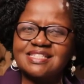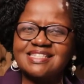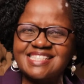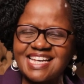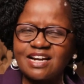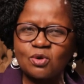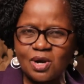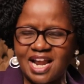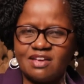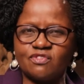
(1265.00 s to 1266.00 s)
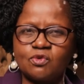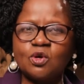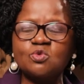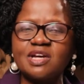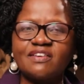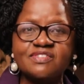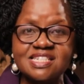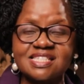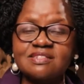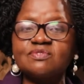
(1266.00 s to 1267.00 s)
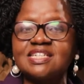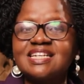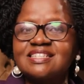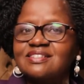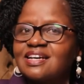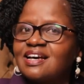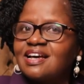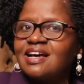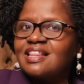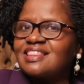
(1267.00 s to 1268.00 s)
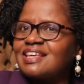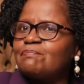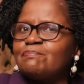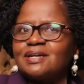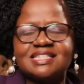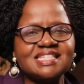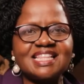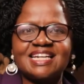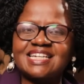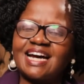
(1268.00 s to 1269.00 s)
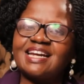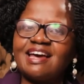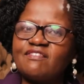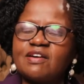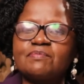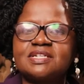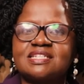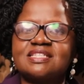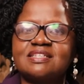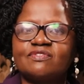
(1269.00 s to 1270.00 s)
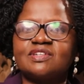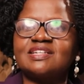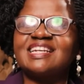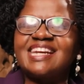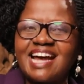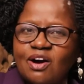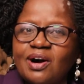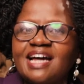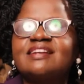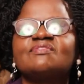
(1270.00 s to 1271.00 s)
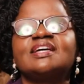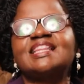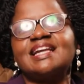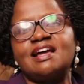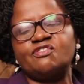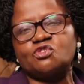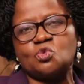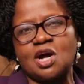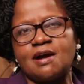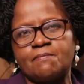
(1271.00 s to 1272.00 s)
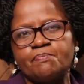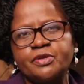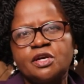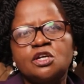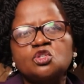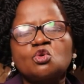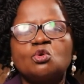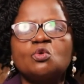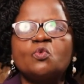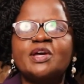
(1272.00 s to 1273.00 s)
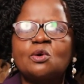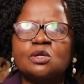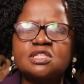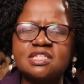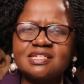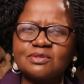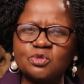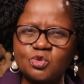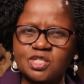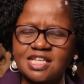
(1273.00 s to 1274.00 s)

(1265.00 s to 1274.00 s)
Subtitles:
is eternal life. What we have received is the best that can ever be received, now and even the life to come. So we continue to